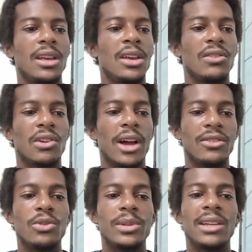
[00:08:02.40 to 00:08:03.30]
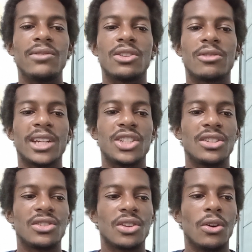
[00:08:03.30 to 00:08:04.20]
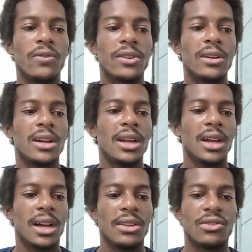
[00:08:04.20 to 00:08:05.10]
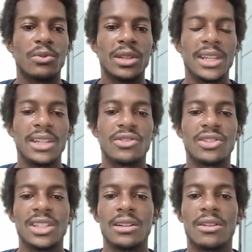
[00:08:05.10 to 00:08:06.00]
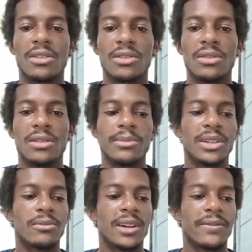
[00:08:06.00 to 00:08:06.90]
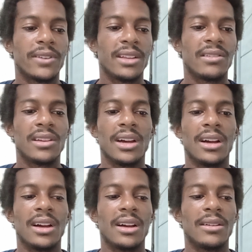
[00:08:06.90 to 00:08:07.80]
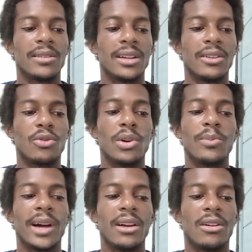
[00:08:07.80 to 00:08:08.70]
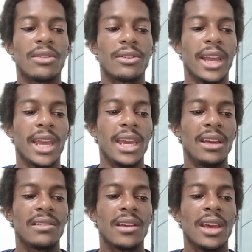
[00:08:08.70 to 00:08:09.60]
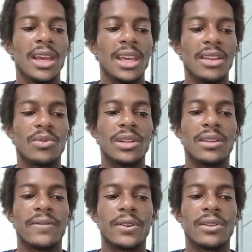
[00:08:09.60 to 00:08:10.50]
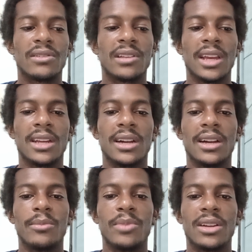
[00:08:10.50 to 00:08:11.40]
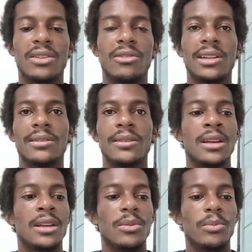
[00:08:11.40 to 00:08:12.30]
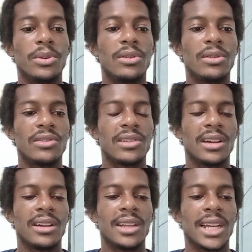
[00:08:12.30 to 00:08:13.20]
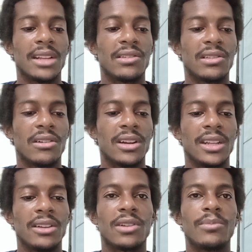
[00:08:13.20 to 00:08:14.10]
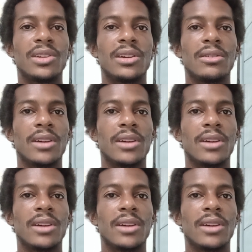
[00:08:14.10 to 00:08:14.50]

So I do believe the correction is over. There's a really interesting article I'm going to reference, a quote by Arthur Hayes. He's one of the first Bitcoin bulls that got started in crypto.